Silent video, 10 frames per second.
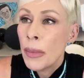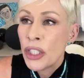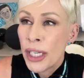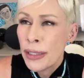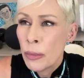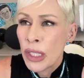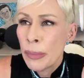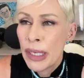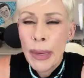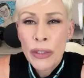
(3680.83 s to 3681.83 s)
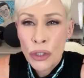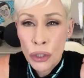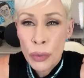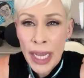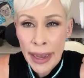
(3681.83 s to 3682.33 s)
Jason would have been about
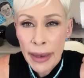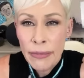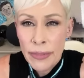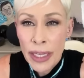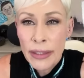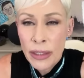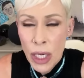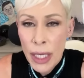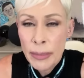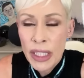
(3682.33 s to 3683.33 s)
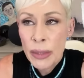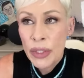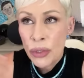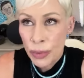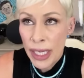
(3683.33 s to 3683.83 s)
2.5 at the time because he
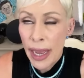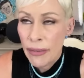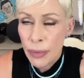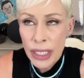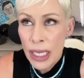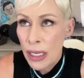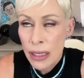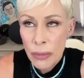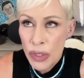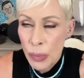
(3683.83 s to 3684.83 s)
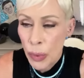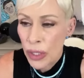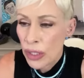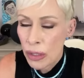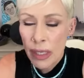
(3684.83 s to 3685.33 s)
was 3.5 when Keithy was
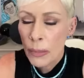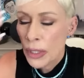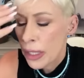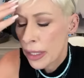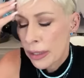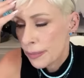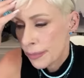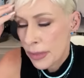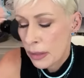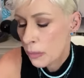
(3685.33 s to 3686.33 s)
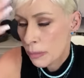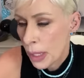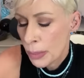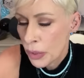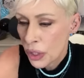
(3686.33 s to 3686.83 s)
born. So somewhere in there,
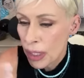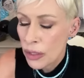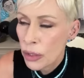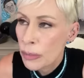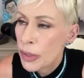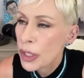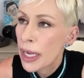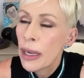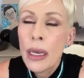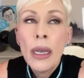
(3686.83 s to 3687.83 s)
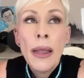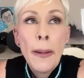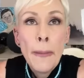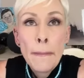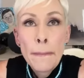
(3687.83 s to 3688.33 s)
approaching his third birthday.
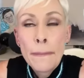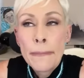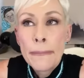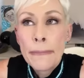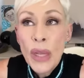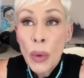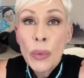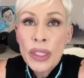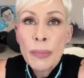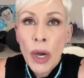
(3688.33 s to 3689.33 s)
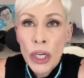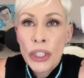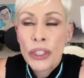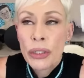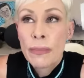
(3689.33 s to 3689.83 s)
Well, it was
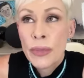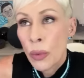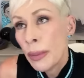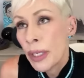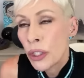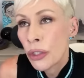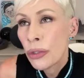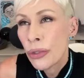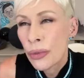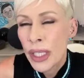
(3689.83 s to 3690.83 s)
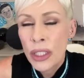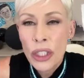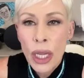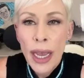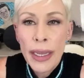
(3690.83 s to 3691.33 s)
March. So he would have turned 3 in
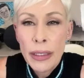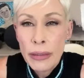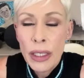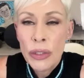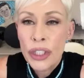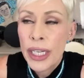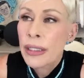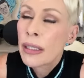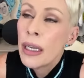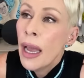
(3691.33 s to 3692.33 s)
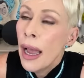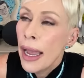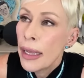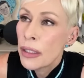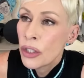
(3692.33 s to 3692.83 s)
July, little Jace.
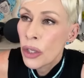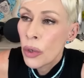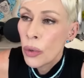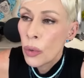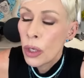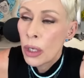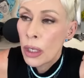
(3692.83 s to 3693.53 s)
And so